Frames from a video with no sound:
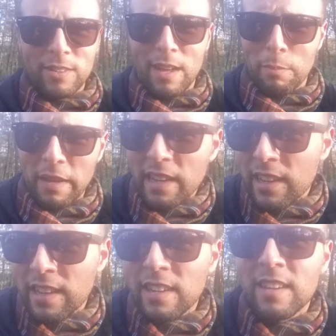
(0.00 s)
color is not
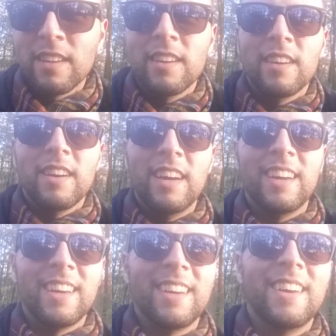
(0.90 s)
pink.
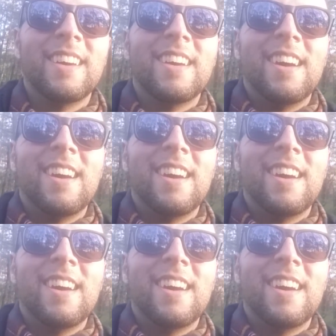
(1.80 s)
I